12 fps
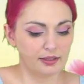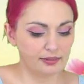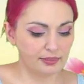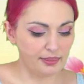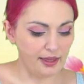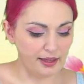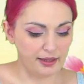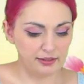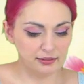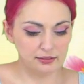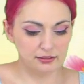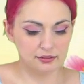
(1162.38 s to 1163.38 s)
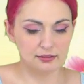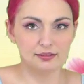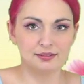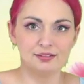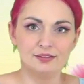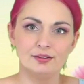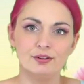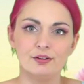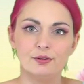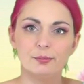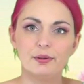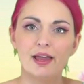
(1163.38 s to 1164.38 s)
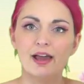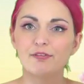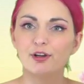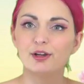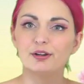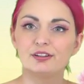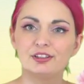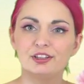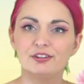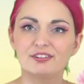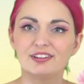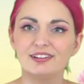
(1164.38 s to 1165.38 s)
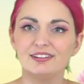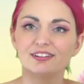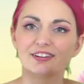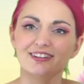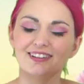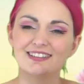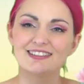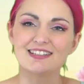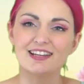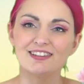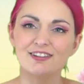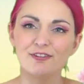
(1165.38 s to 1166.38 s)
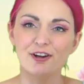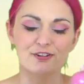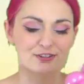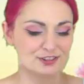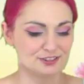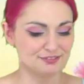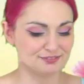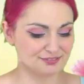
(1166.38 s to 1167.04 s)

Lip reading: And then we have our cute little girl inside the rose.